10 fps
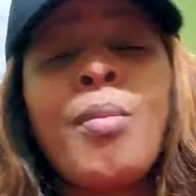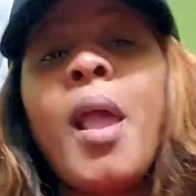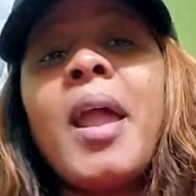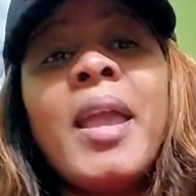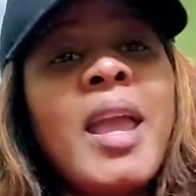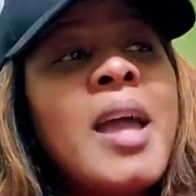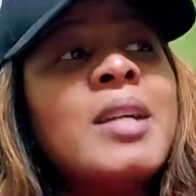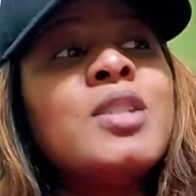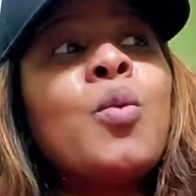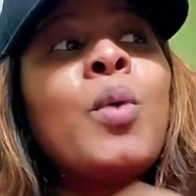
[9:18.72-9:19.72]

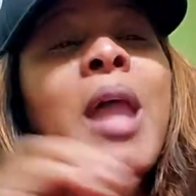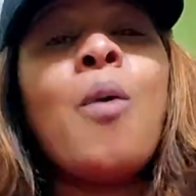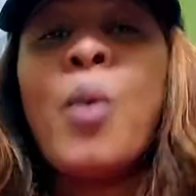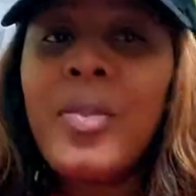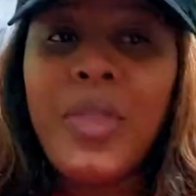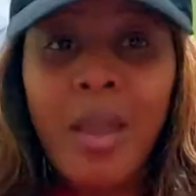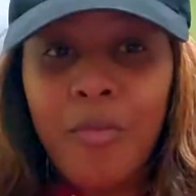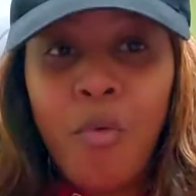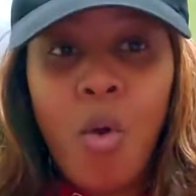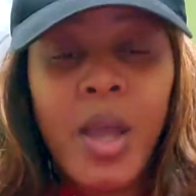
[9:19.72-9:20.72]
And what I went there
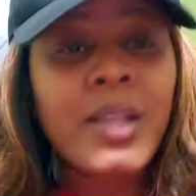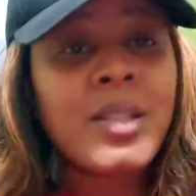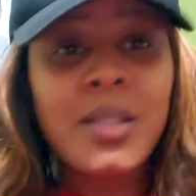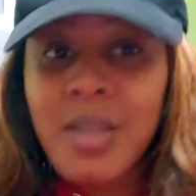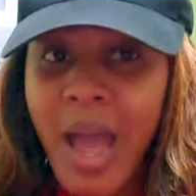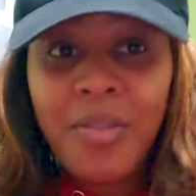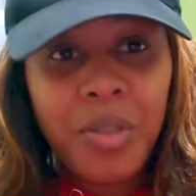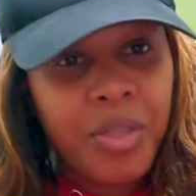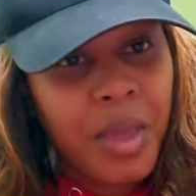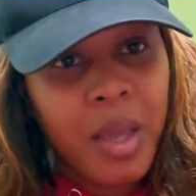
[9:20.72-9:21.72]
for is not the
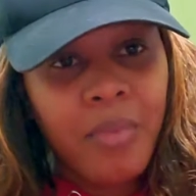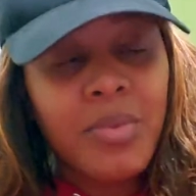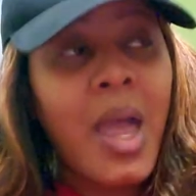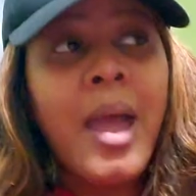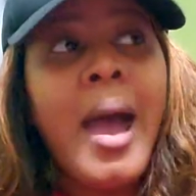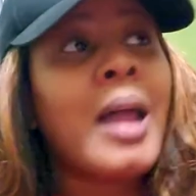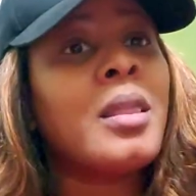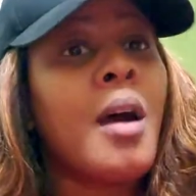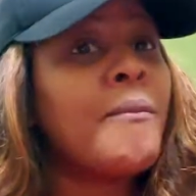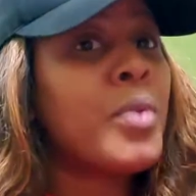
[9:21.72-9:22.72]
thing that I
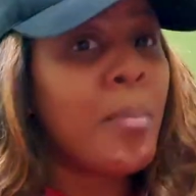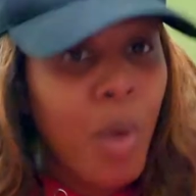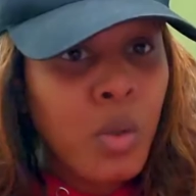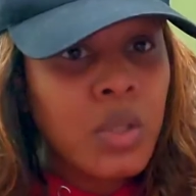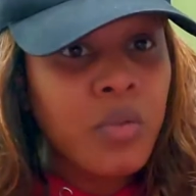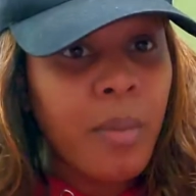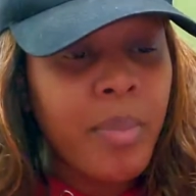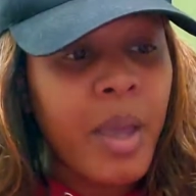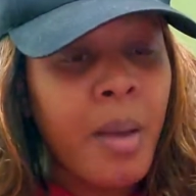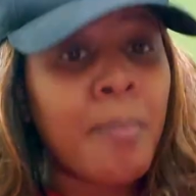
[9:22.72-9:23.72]
love the most
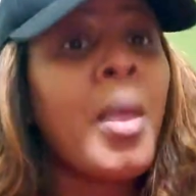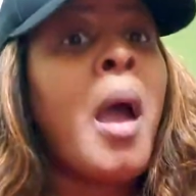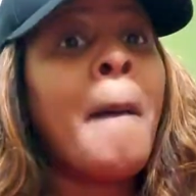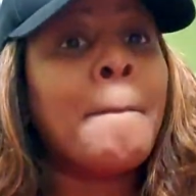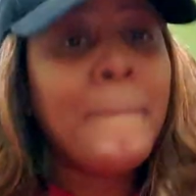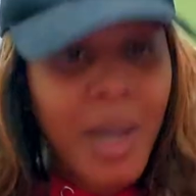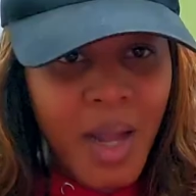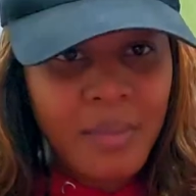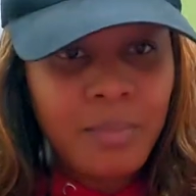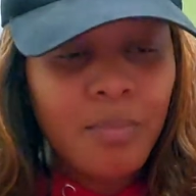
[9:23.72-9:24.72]
from them,
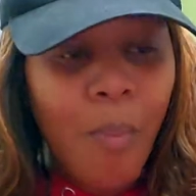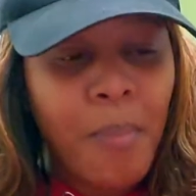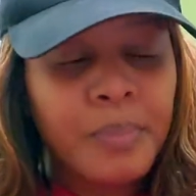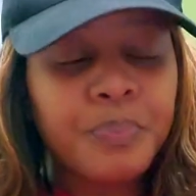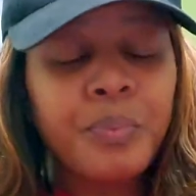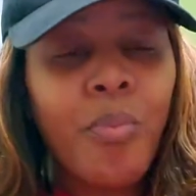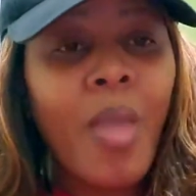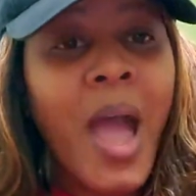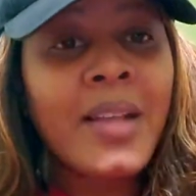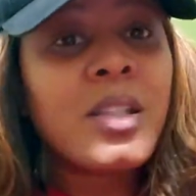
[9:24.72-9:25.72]
but
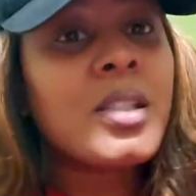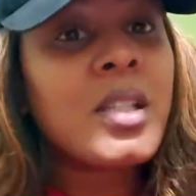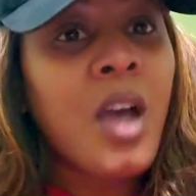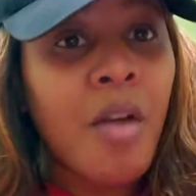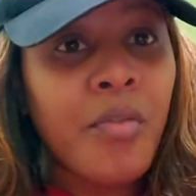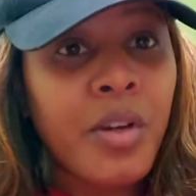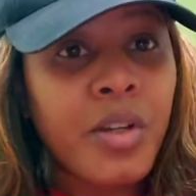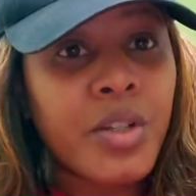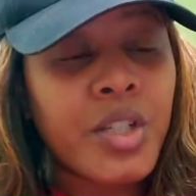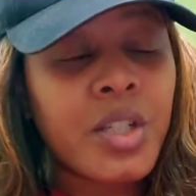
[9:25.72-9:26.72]
I
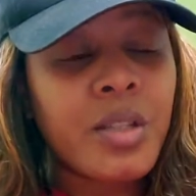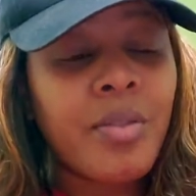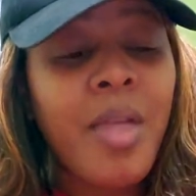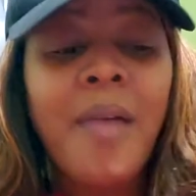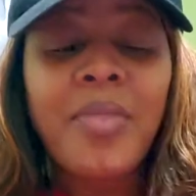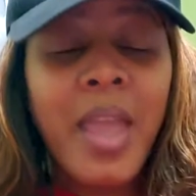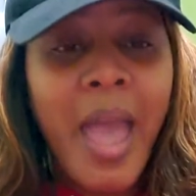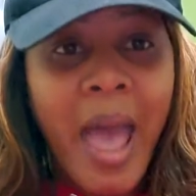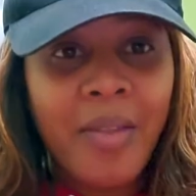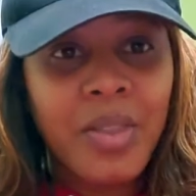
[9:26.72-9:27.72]
discovered that they
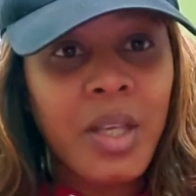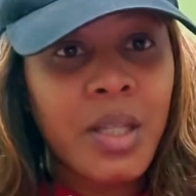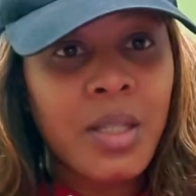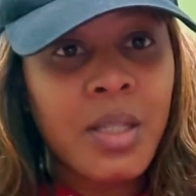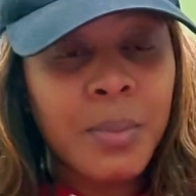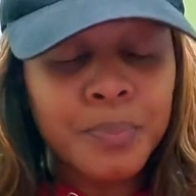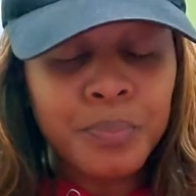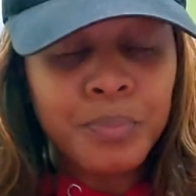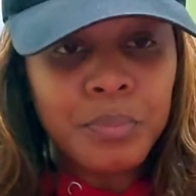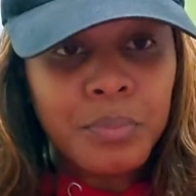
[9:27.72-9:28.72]
had these.
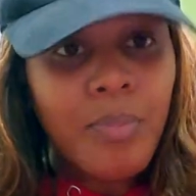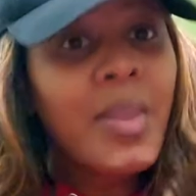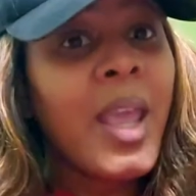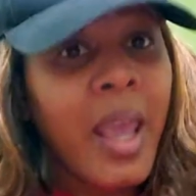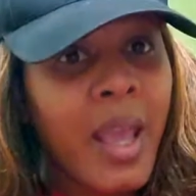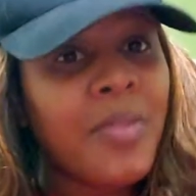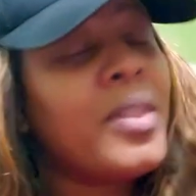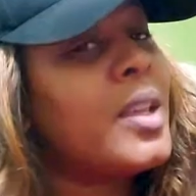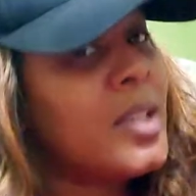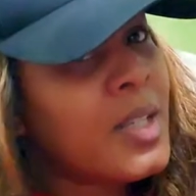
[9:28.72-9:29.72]

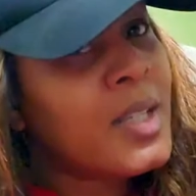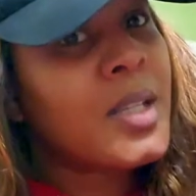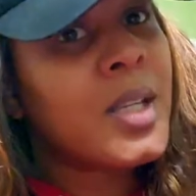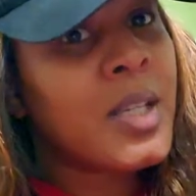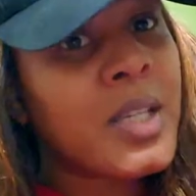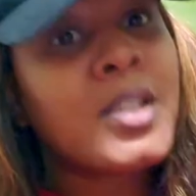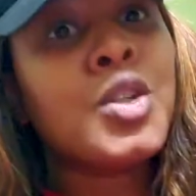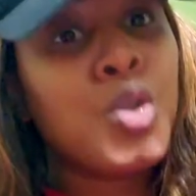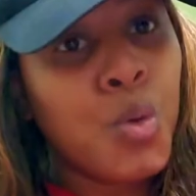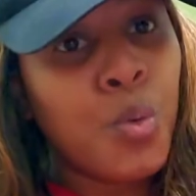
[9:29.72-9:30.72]
And it is
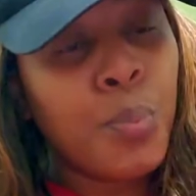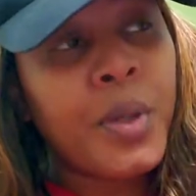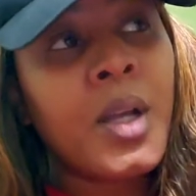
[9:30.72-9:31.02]
a dupe